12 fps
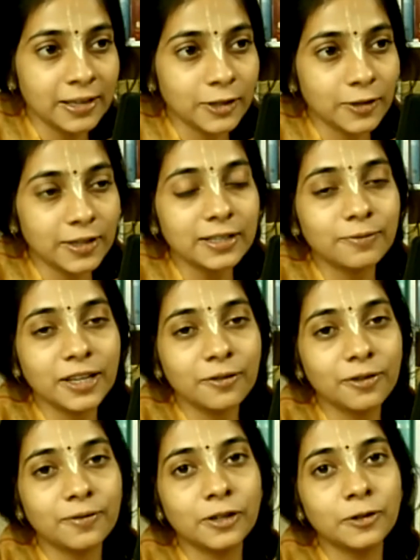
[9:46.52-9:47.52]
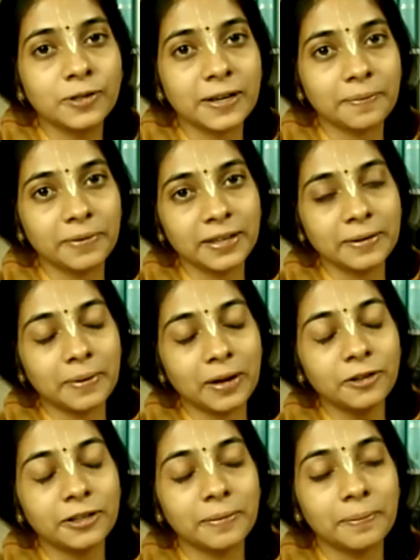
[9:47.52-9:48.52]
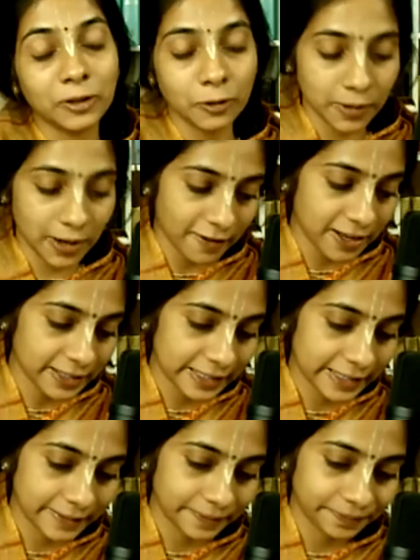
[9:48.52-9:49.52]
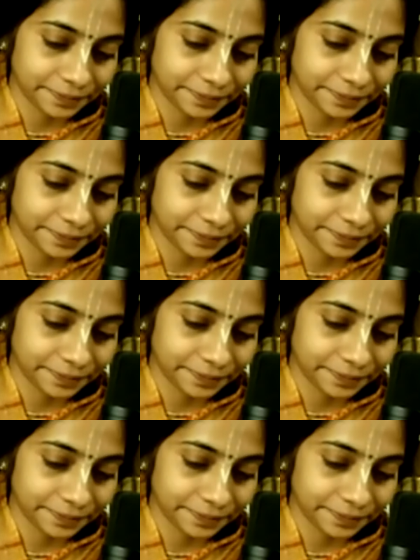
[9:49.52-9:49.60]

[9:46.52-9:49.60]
So this week we will do something about Mathura-vāsa.